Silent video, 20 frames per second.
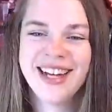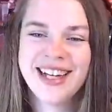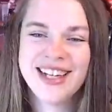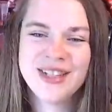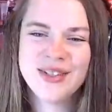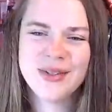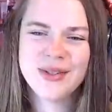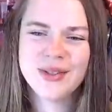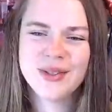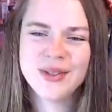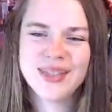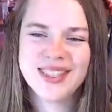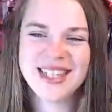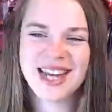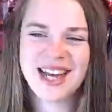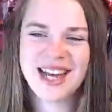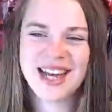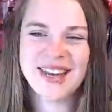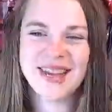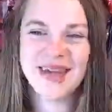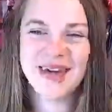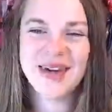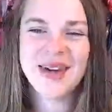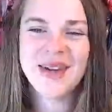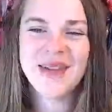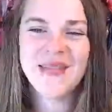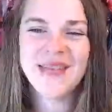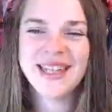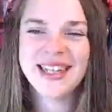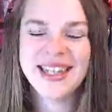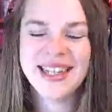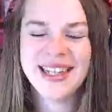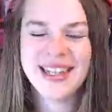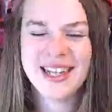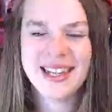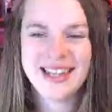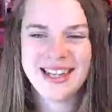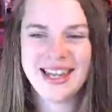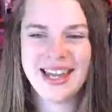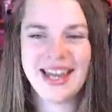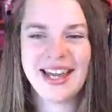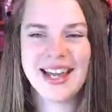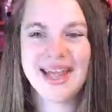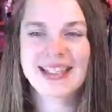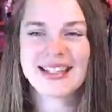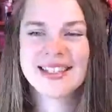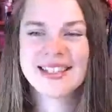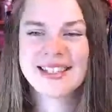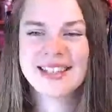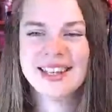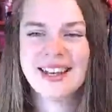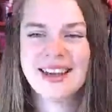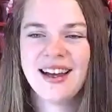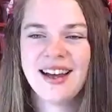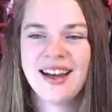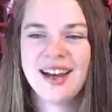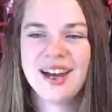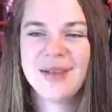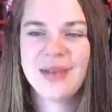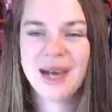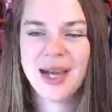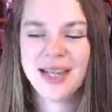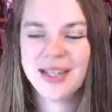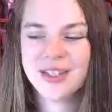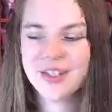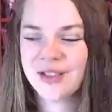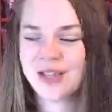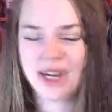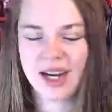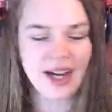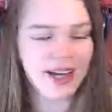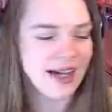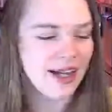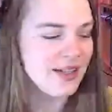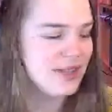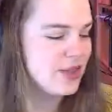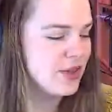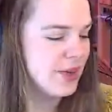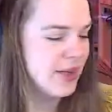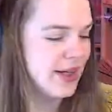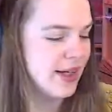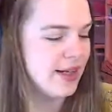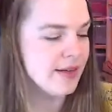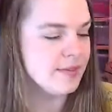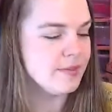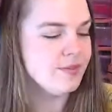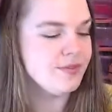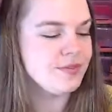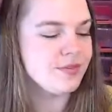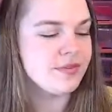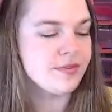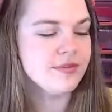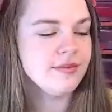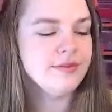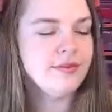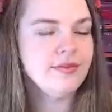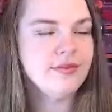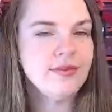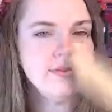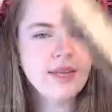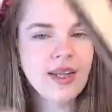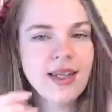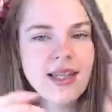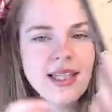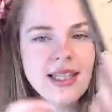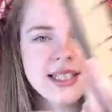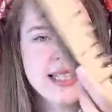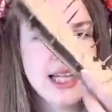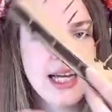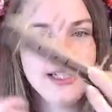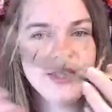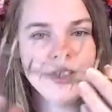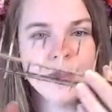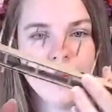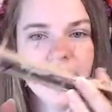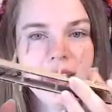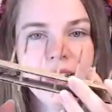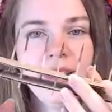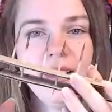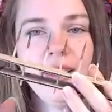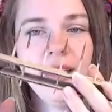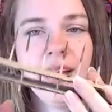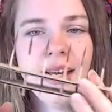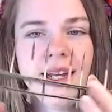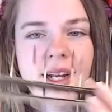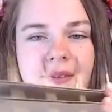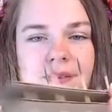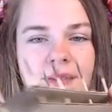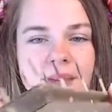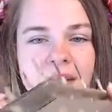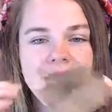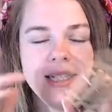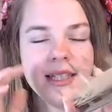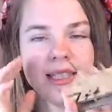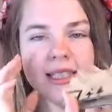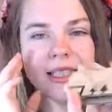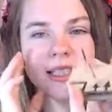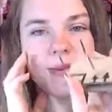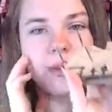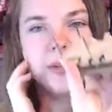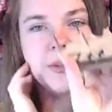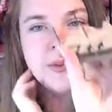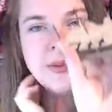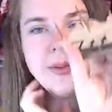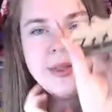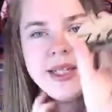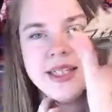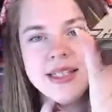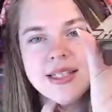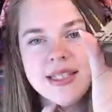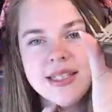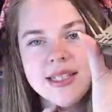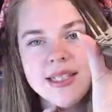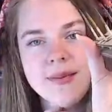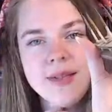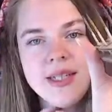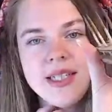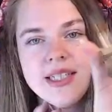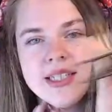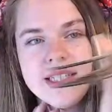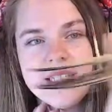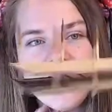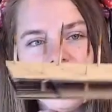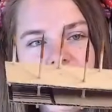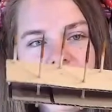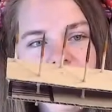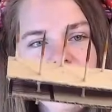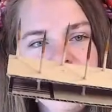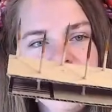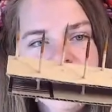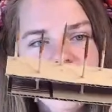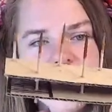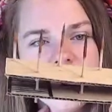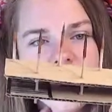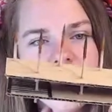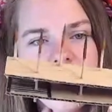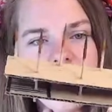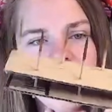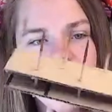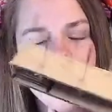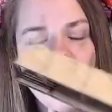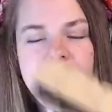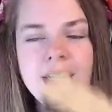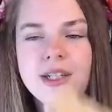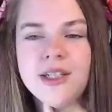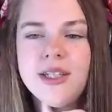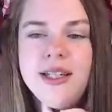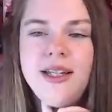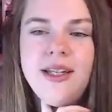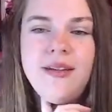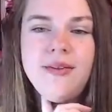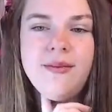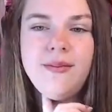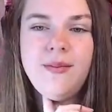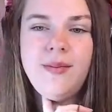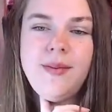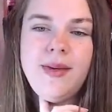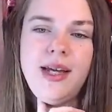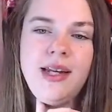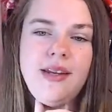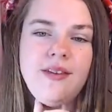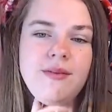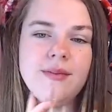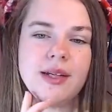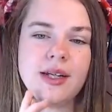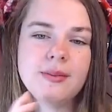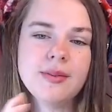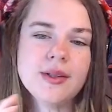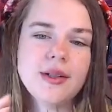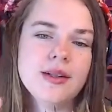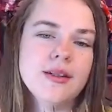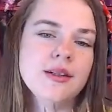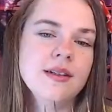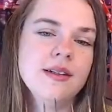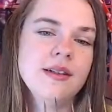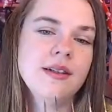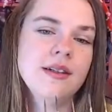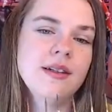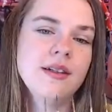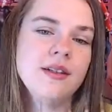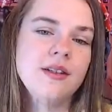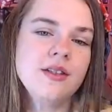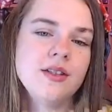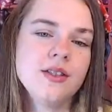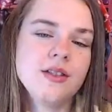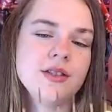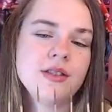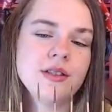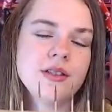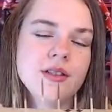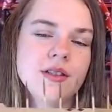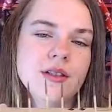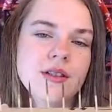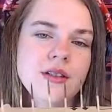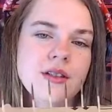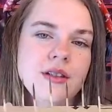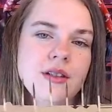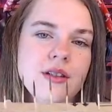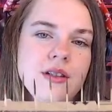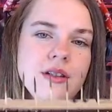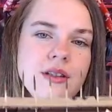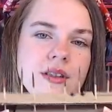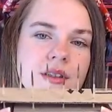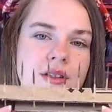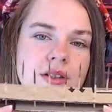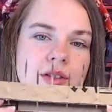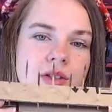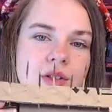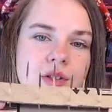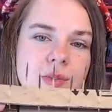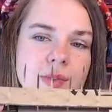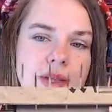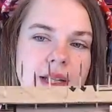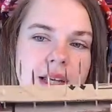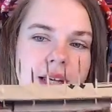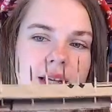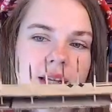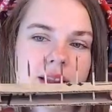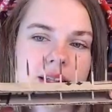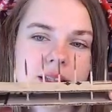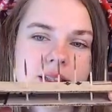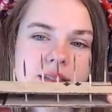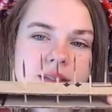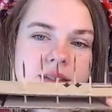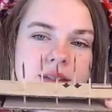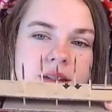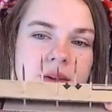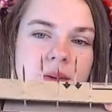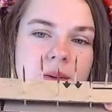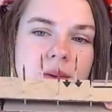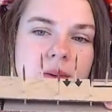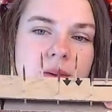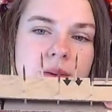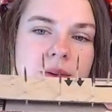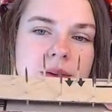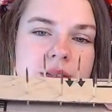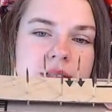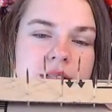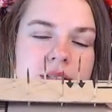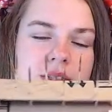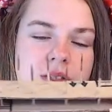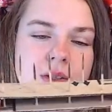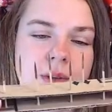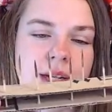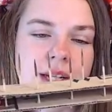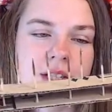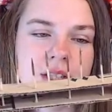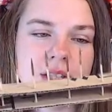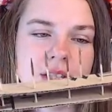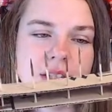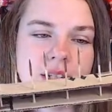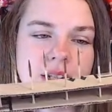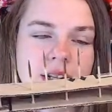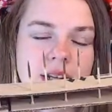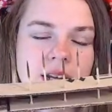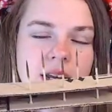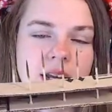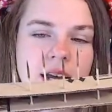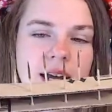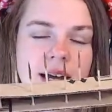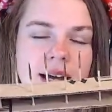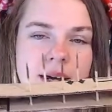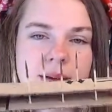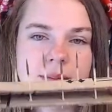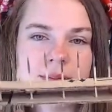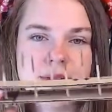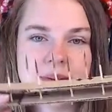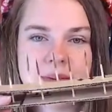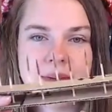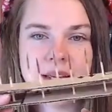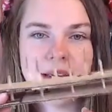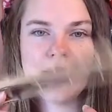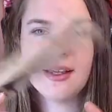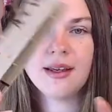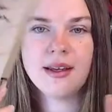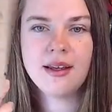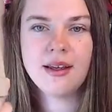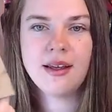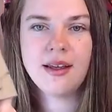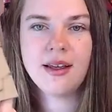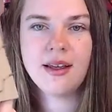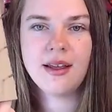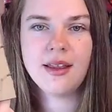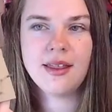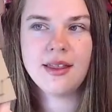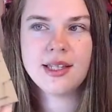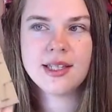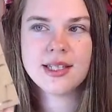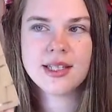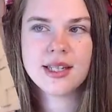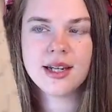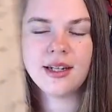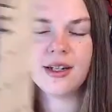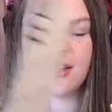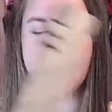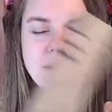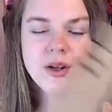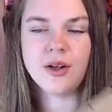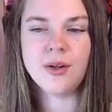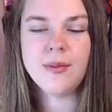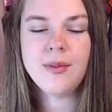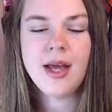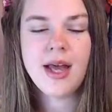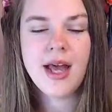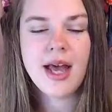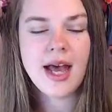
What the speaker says: Too good time. Well, in that case, I might try doing this larger one. And I feel this is probably a similar design, just with, actually, we might even be able to just duplicate this whole situation to make this kind of comb.